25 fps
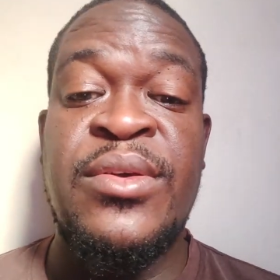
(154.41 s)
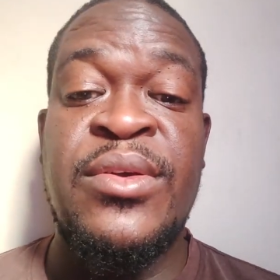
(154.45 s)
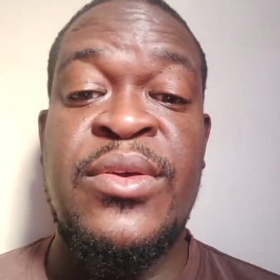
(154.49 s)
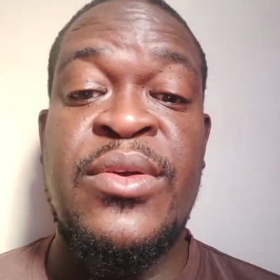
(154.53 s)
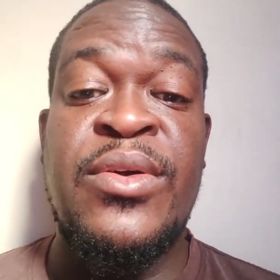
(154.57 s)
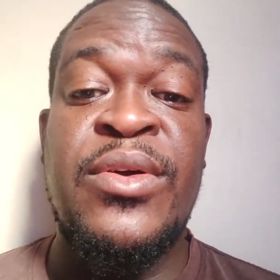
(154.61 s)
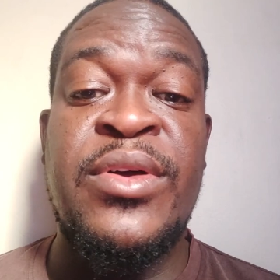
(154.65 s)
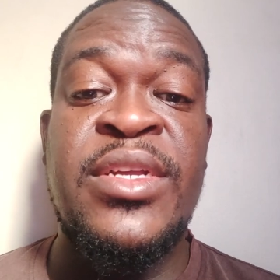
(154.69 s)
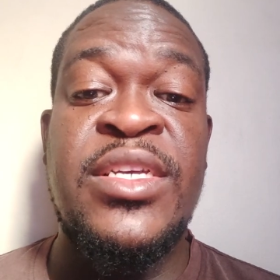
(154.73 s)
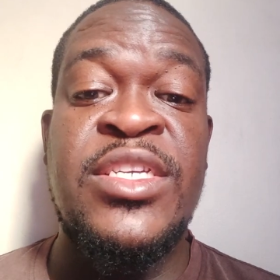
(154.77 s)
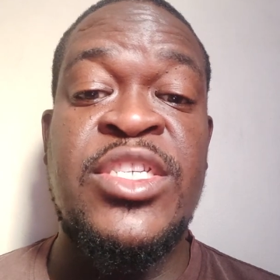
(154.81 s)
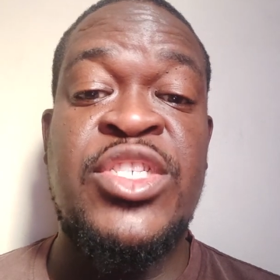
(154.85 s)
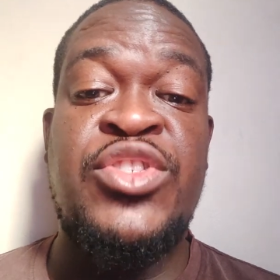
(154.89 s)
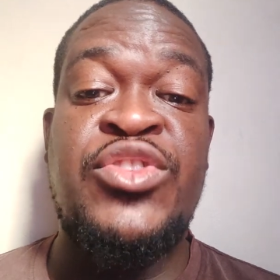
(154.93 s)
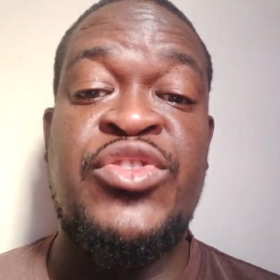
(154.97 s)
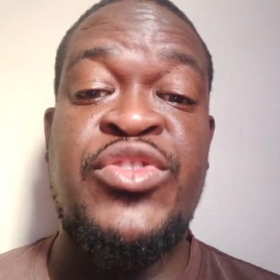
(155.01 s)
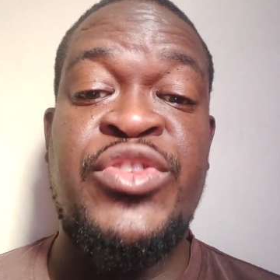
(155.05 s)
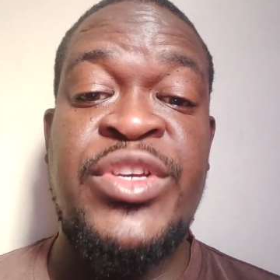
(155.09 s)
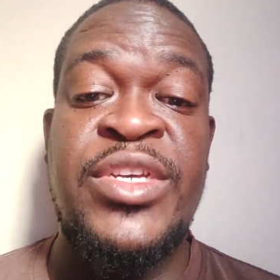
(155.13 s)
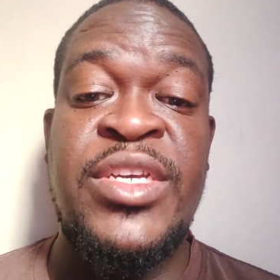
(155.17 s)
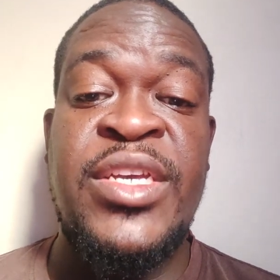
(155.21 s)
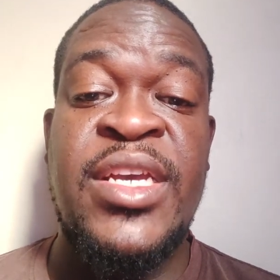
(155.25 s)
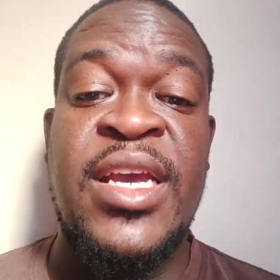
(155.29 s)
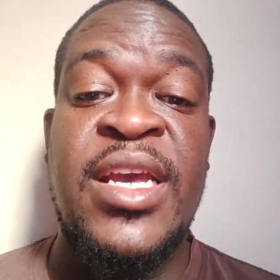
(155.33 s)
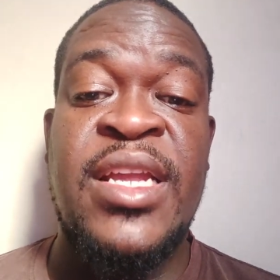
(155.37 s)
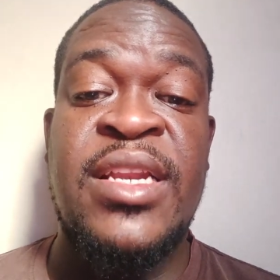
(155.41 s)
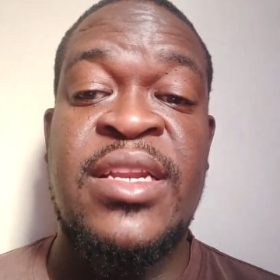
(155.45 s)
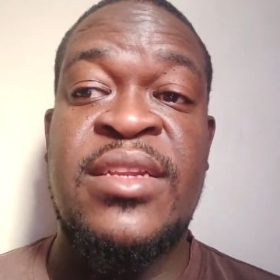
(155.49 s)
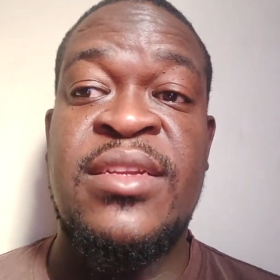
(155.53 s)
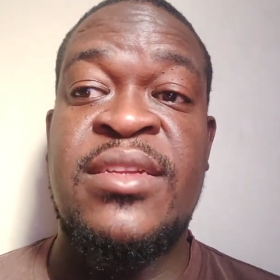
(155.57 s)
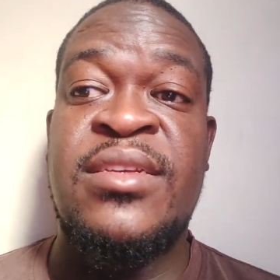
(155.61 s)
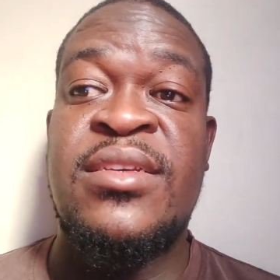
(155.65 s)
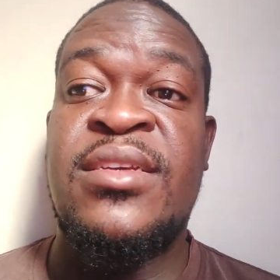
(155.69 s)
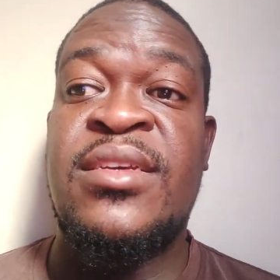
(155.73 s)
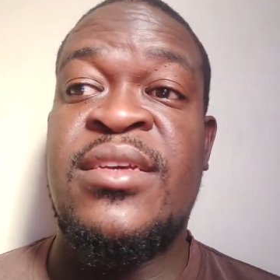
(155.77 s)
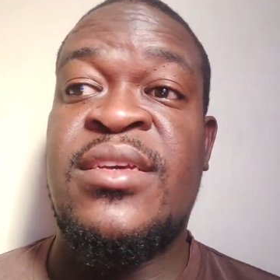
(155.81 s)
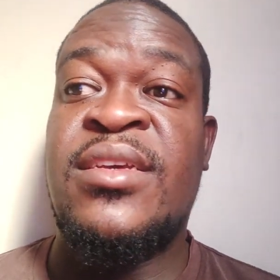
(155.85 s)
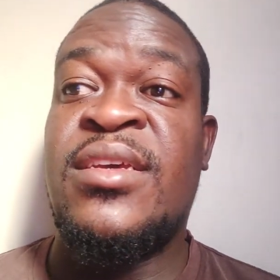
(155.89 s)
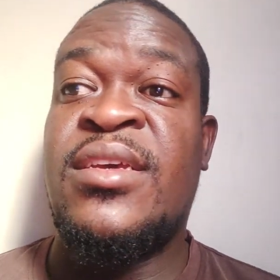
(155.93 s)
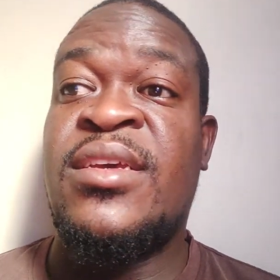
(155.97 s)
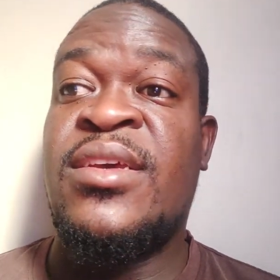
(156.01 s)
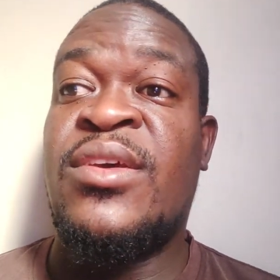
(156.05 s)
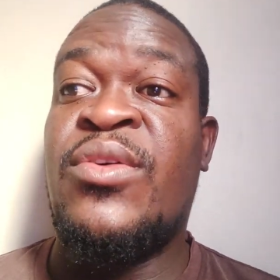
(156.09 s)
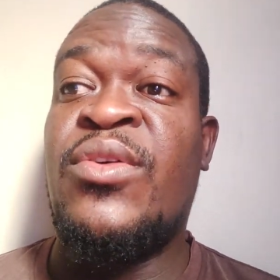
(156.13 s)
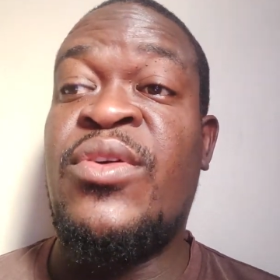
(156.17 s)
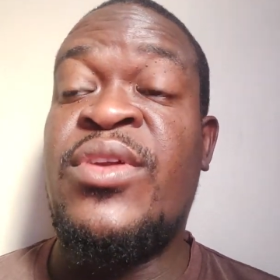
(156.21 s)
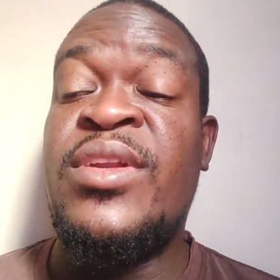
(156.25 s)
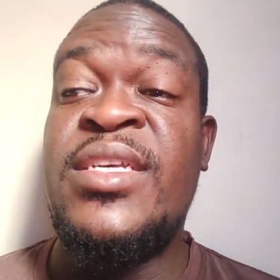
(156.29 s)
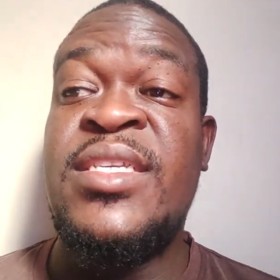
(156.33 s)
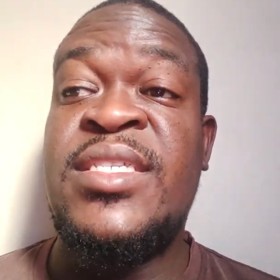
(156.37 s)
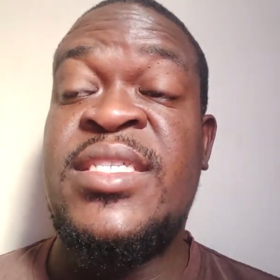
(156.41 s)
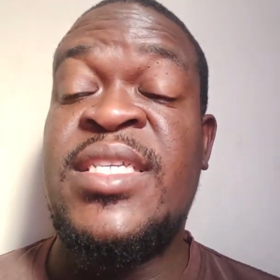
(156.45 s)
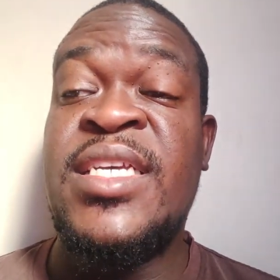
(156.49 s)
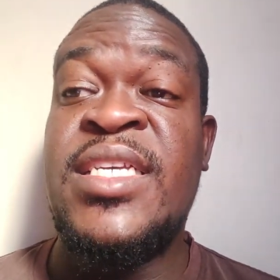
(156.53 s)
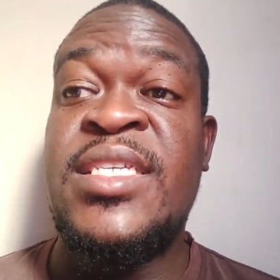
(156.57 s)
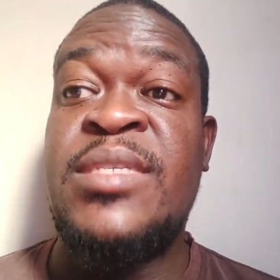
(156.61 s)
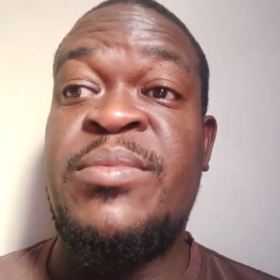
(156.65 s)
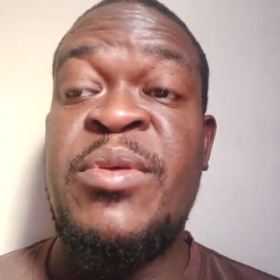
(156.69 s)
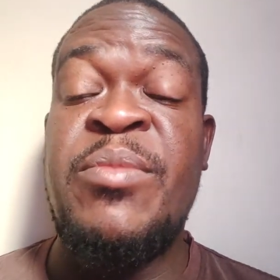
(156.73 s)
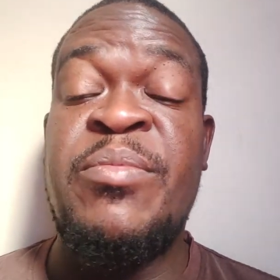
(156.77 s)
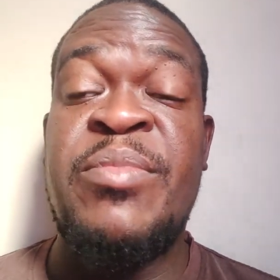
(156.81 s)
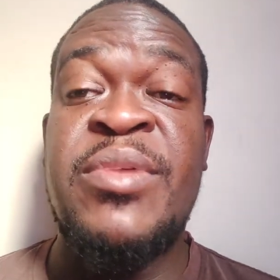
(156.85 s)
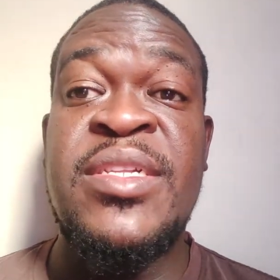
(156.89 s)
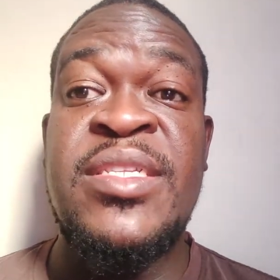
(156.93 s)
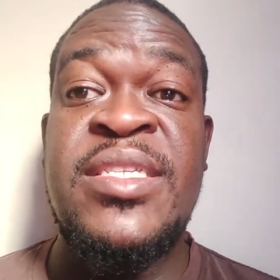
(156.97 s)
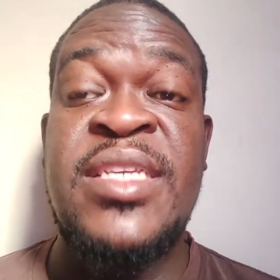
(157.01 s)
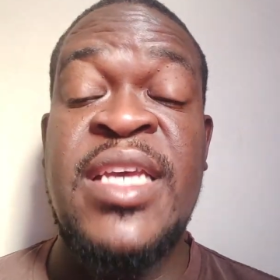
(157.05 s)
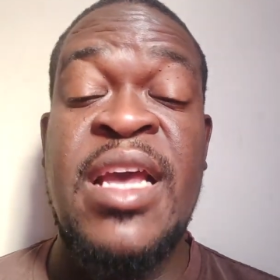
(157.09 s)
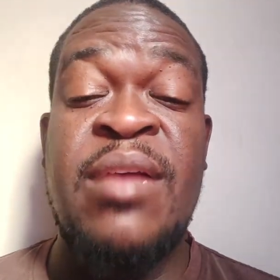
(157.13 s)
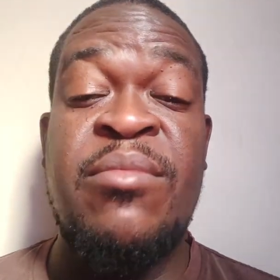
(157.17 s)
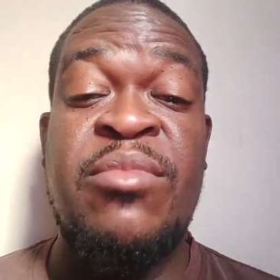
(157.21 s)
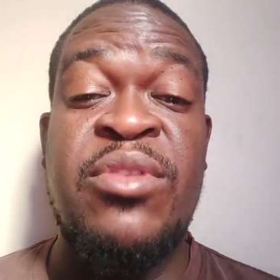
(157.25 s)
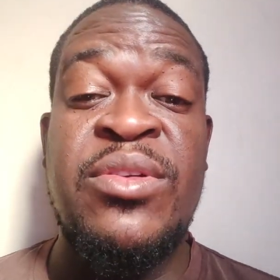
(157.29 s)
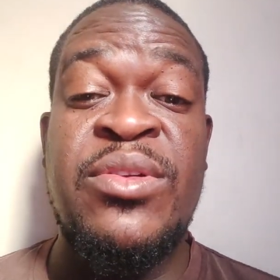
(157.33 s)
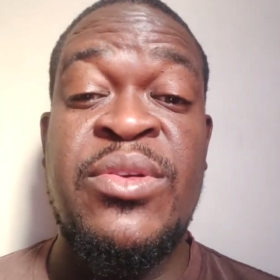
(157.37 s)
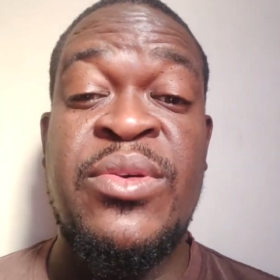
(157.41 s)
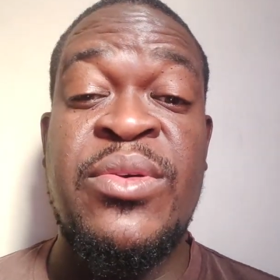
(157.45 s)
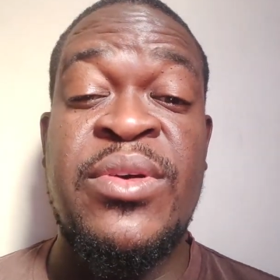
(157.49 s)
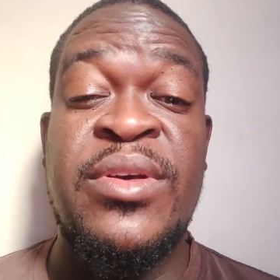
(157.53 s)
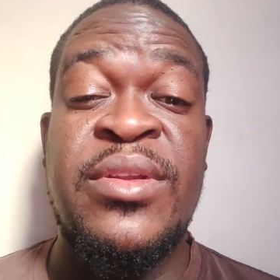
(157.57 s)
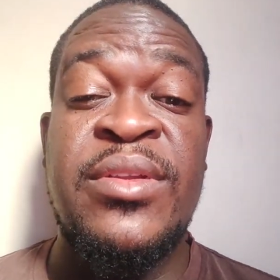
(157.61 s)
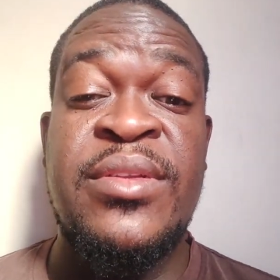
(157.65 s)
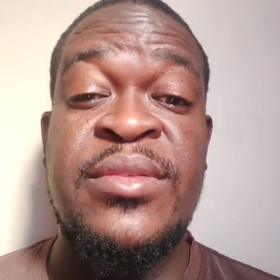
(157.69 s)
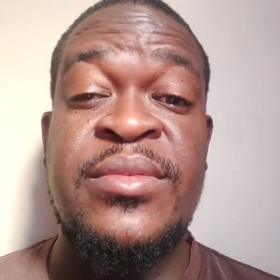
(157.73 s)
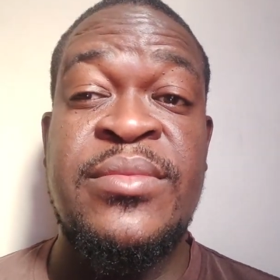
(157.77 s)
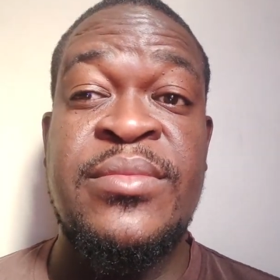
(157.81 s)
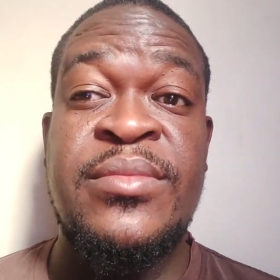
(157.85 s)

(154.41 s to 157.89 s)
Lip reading: God is tree and all these things people say about God.